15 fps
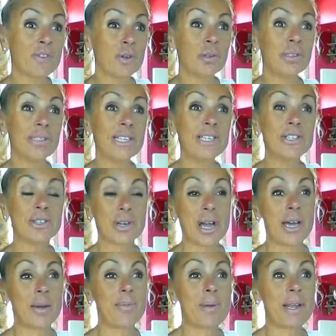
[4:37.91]
So at least you're
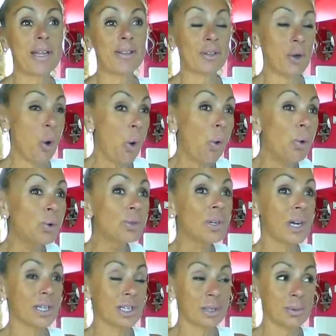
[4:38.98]
kind of making the old
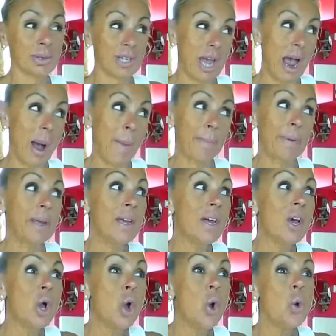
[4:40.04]
customers happy,
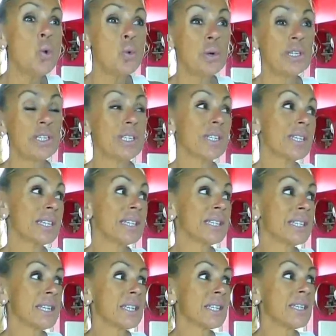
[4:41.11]
which is
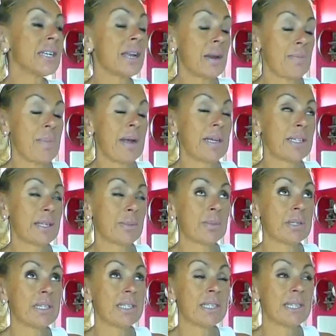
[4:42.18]
consistent and makes them
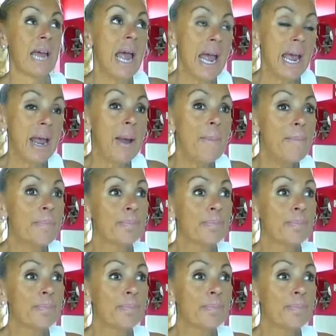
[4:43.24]
stay.